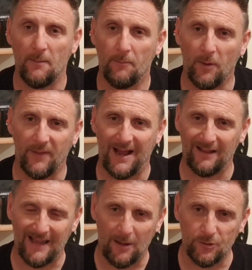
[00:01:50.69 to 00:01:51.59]
But that
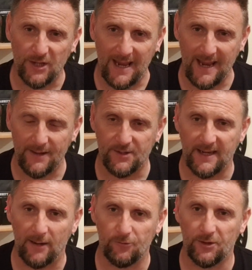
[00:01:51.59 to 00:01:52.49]
allows air to
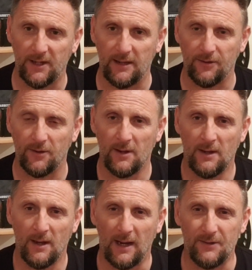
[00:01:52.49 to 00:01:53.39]
get underneath
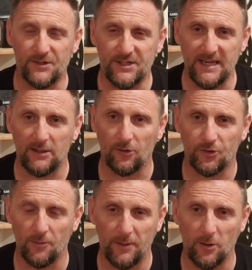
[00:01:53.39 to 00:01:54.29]
and signals
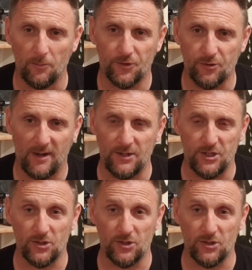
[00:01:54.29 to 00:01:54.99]
can become scratchy.